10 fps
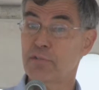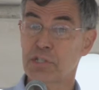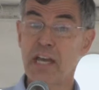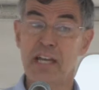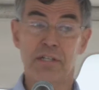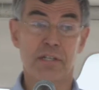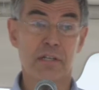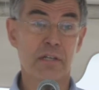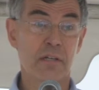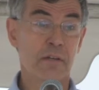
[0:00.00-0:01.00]
of State
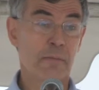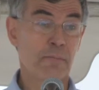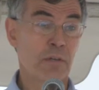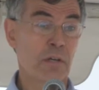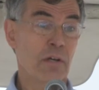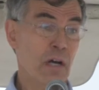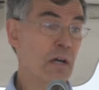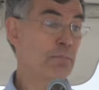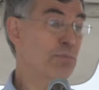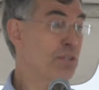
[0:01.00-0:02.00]

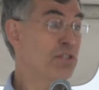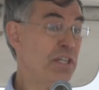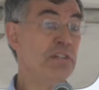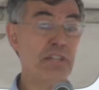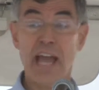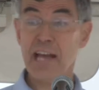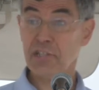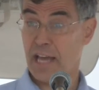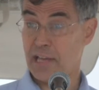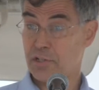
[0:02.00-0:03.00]
to seize the
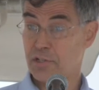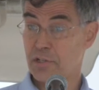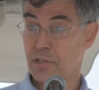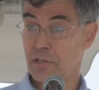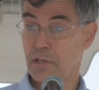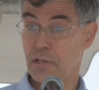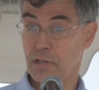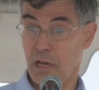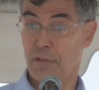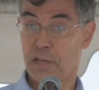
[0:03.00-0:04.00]
assets
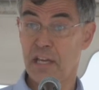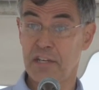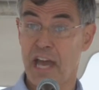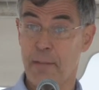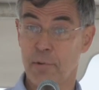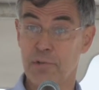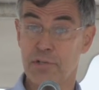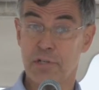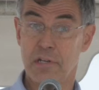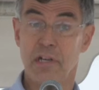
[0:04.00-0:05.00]
of the
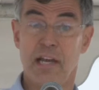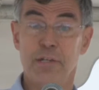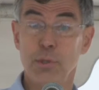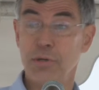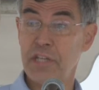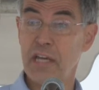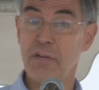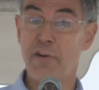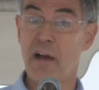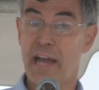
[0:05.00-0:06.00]
kidnappers and to
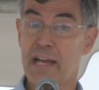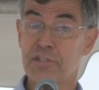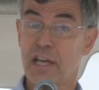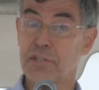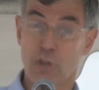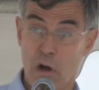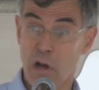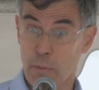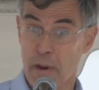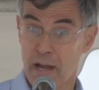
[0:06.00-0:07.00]
identify assets
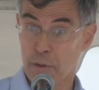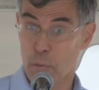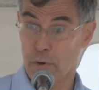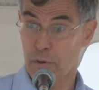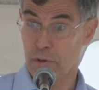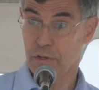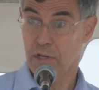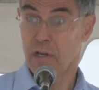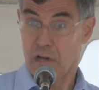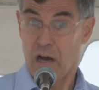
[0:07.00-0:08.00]
all around the world
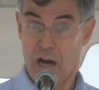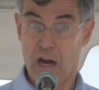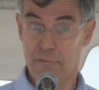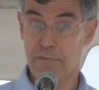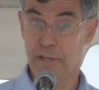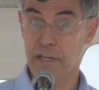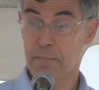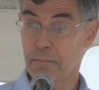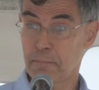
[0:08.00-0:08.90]
of the